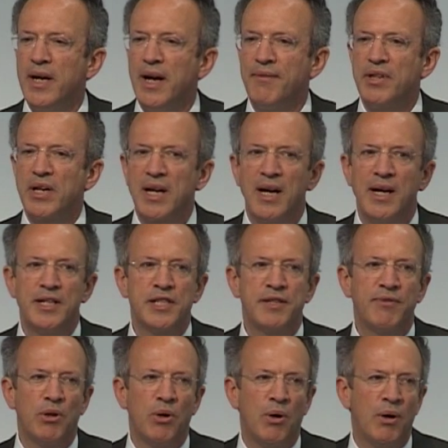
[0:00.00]
of the kinds
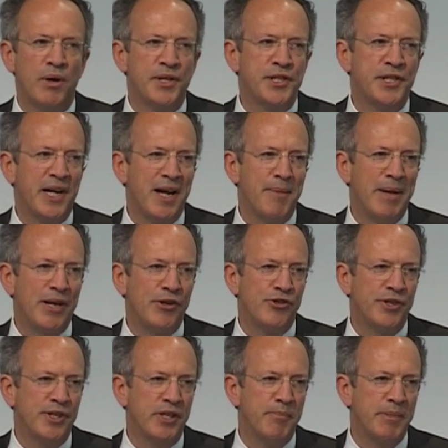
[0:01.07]
of laws that I
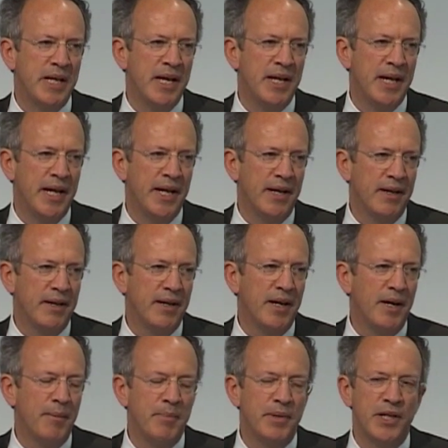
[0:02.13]
mentioned at the beginning
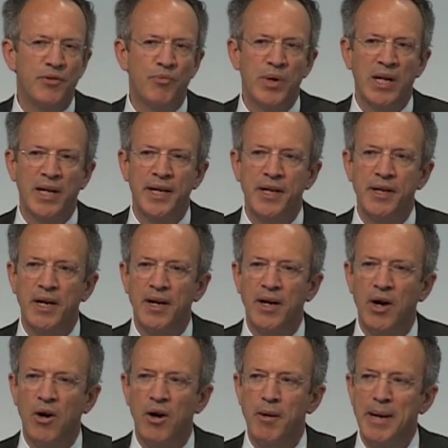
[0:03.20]
that really
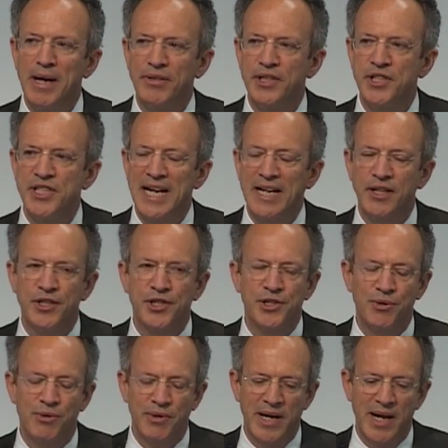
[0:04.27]
are about the second
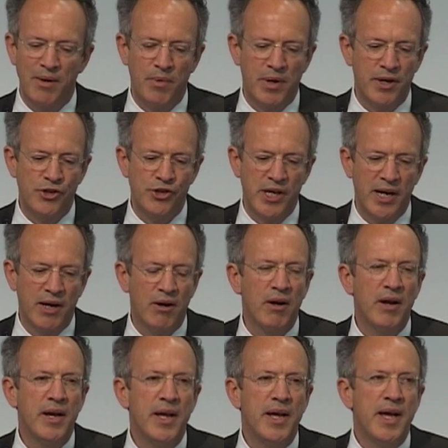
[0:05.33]
story I want to share.
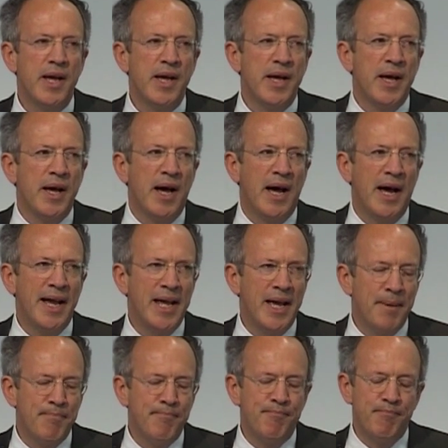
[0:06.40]
I
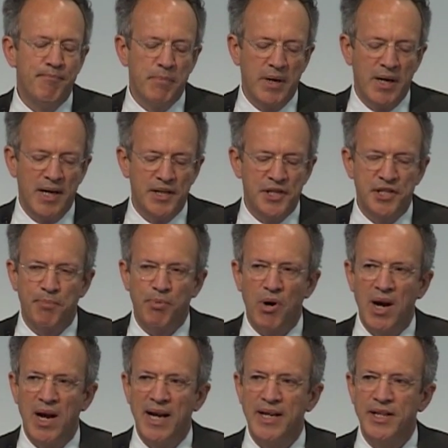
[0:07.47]
am
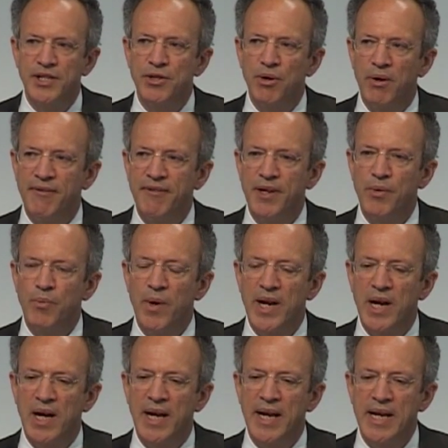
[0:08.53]
surprised often
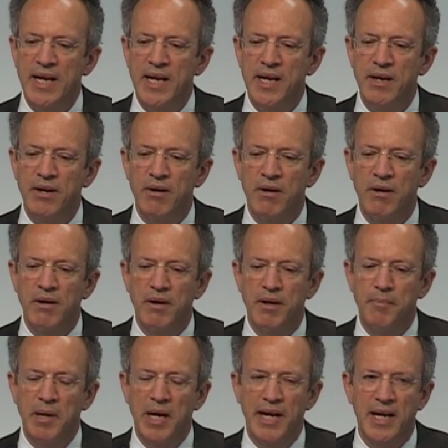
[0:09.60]
when I hear
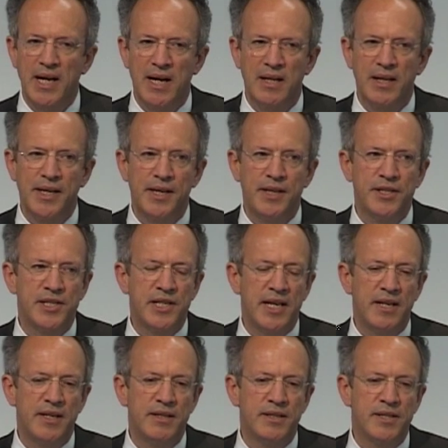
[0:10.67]
my colleagues
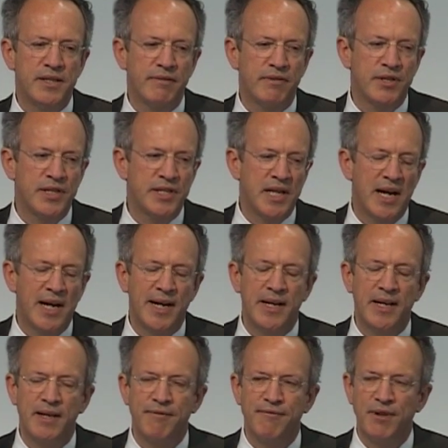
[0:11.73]
in civil
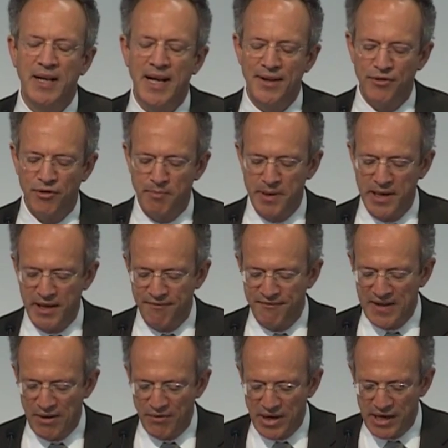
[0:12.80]
society and philanthropy
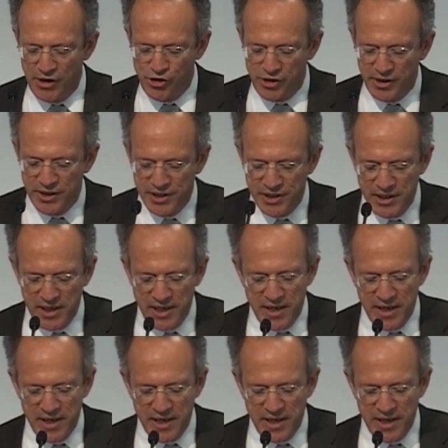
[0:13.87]
and foundations